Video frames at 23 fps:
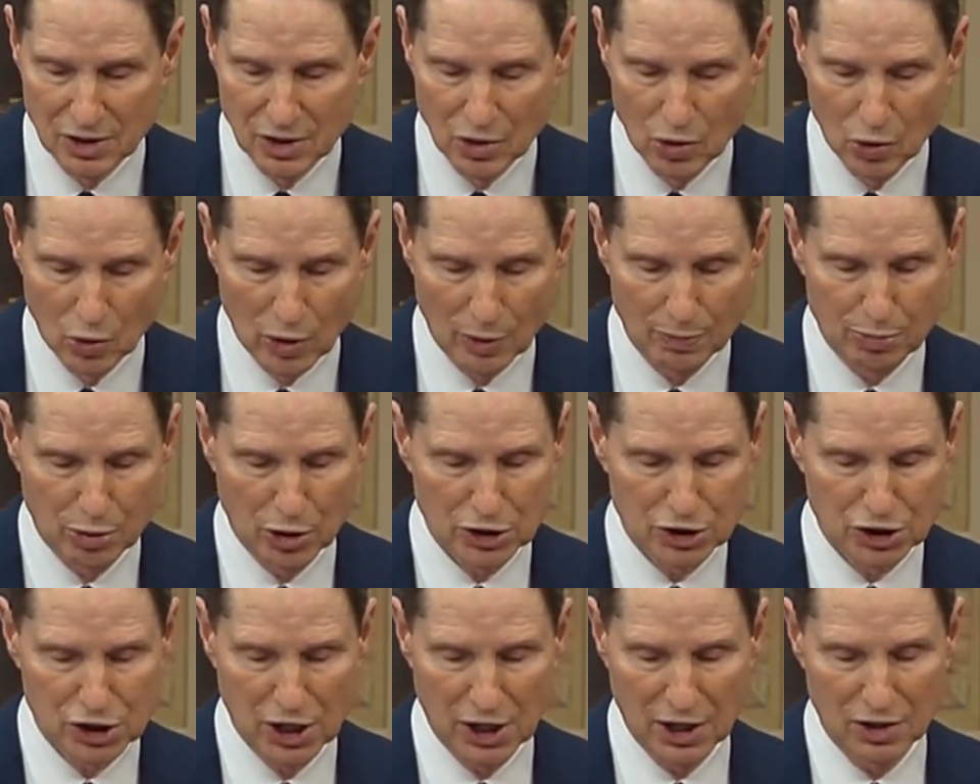who were
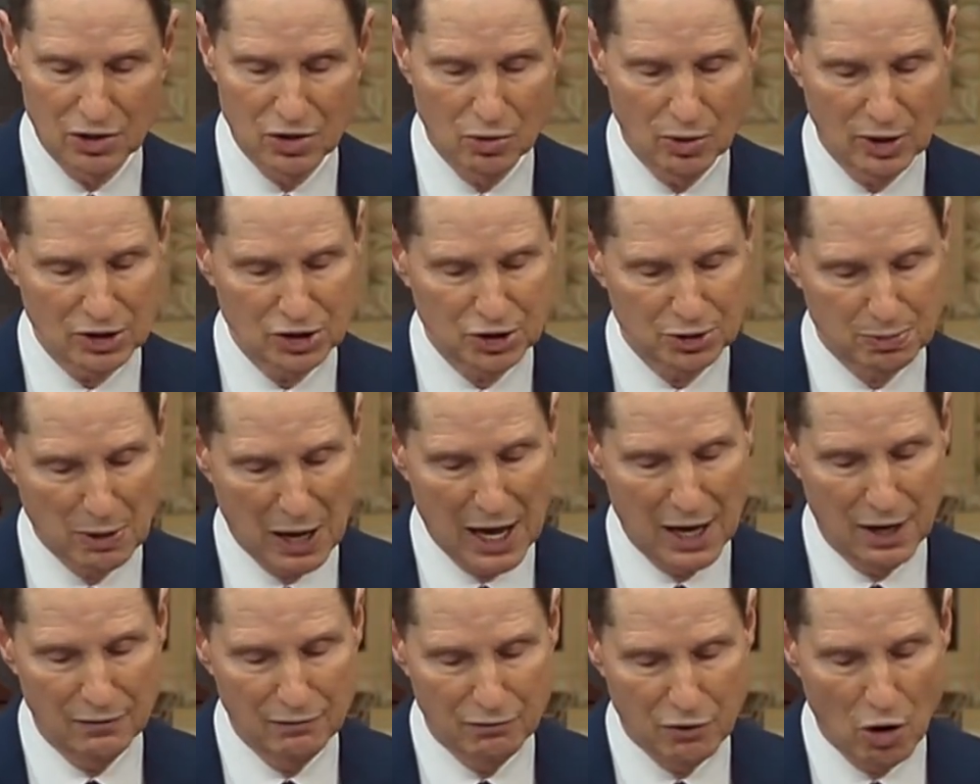pushing to
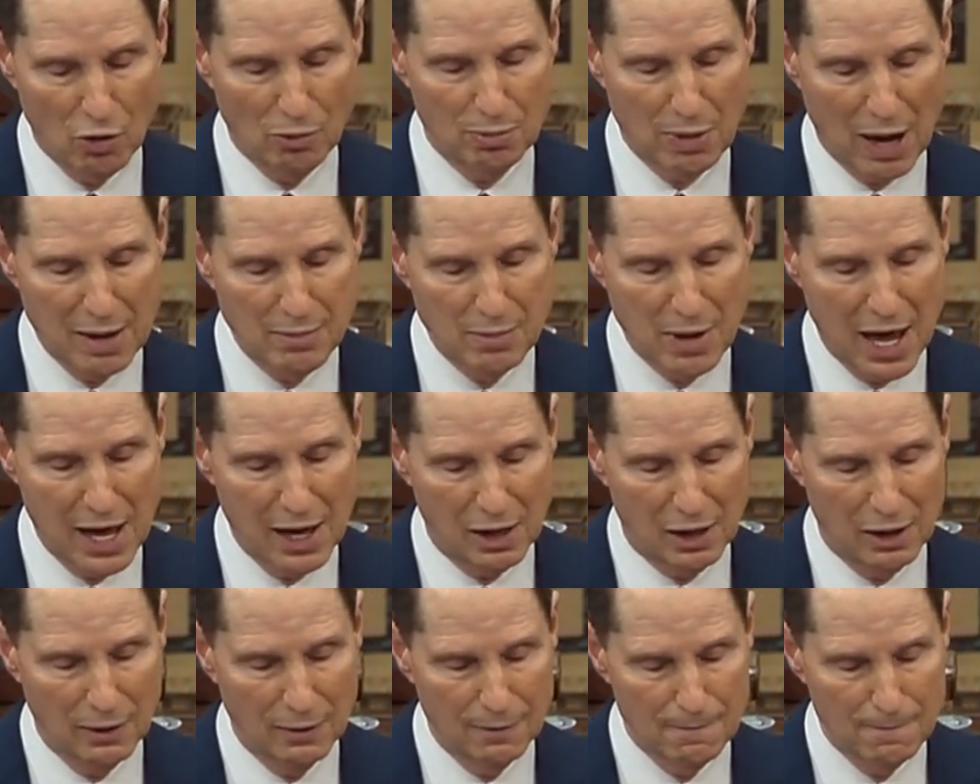expand vote by mail.